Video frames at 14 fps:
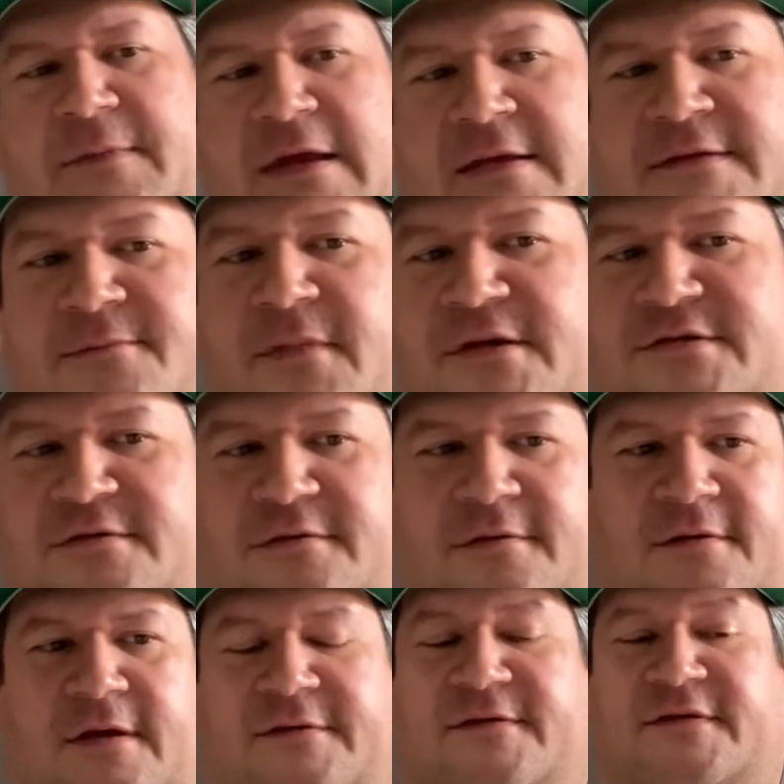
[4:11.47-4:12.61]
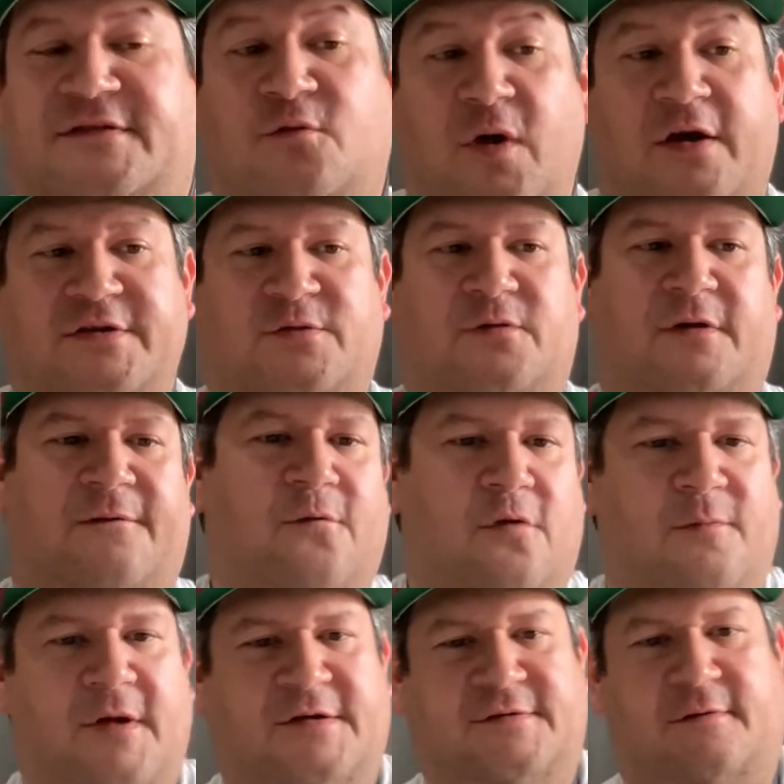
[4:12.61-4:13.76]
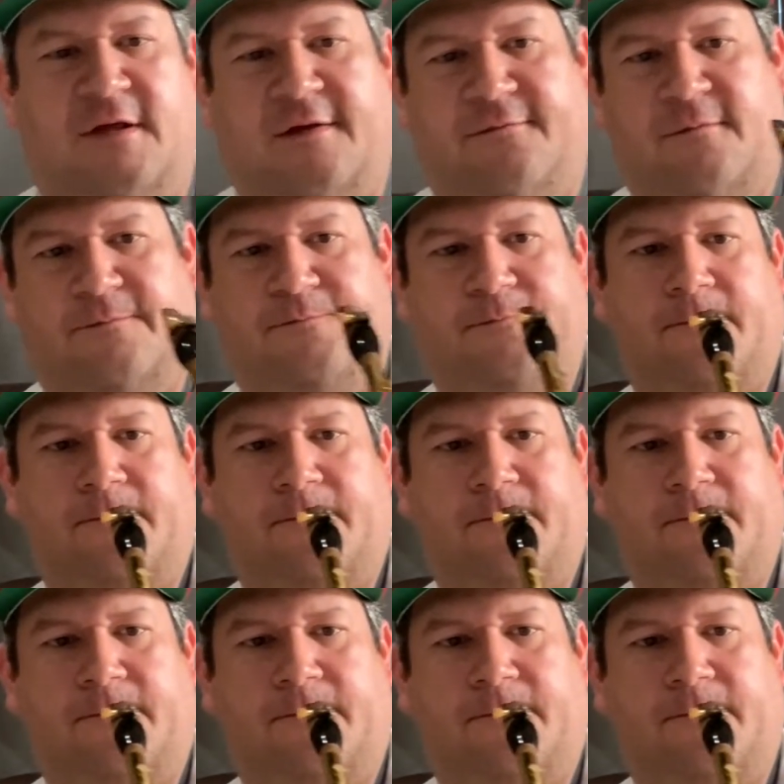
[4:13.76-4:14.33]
into square 24, measure 11.